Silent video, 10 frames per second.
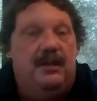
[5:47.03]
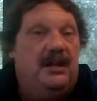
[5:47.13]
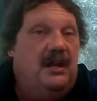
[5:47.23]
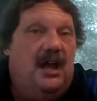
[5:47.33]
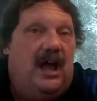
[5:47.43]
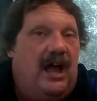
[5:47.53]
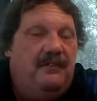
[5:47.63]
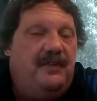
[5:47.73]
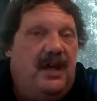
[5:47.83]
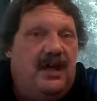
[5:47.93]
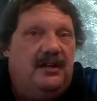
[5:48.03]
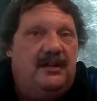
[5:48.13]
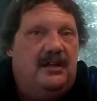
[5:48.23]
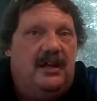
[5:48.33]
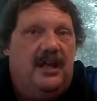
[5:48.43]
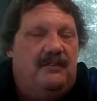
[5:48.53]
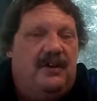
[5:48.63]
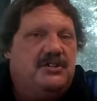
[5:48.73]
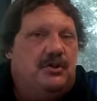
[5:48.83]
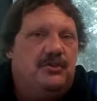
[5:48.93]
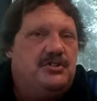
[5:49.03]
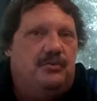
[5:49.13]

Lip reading: But I've got, if I told